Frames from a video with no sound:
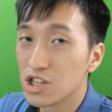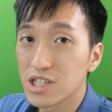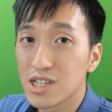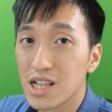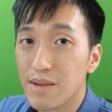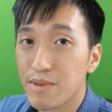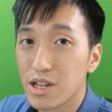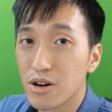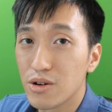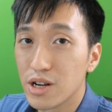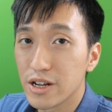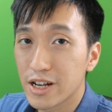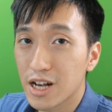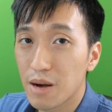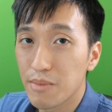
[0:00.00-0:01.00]
just let me know
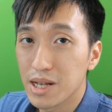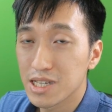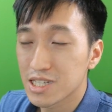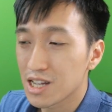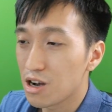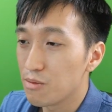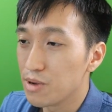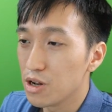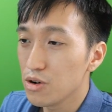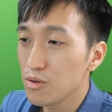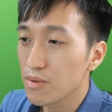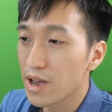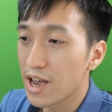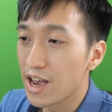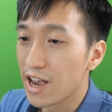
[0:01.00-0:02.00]
in the comments down
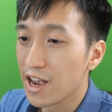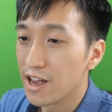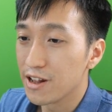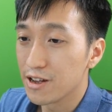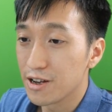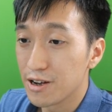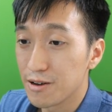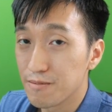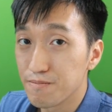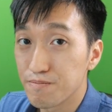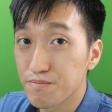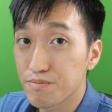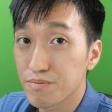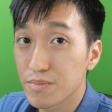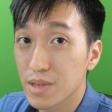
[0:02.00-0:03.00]
below. And
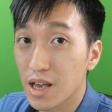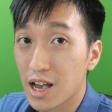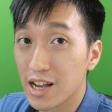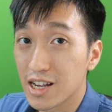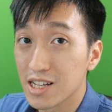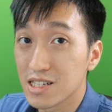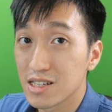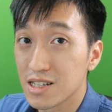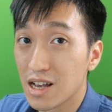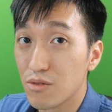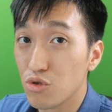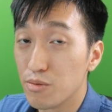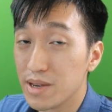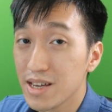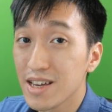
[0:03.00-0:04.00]
I guess
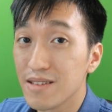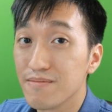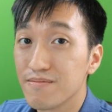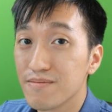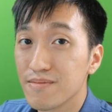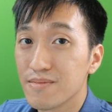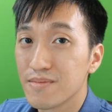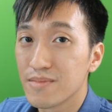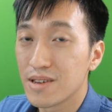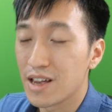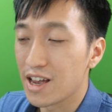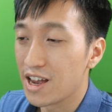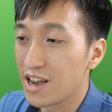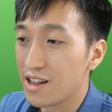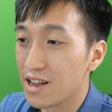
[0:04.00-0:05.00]
that will be it.
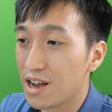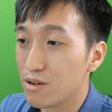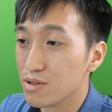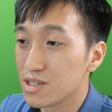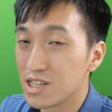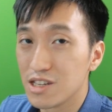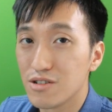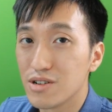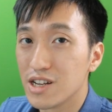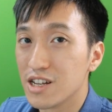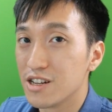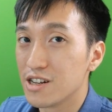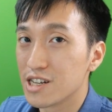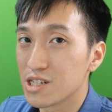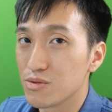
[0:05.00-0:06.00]
And I will see you
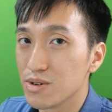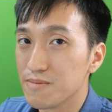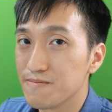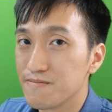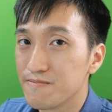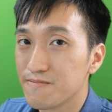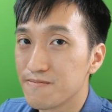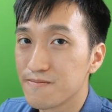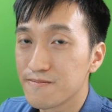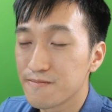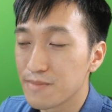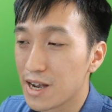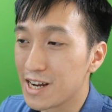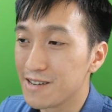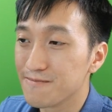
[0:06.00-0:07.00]
in the next one.
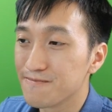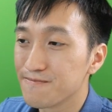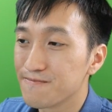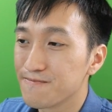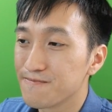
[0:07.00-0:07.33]
Bye.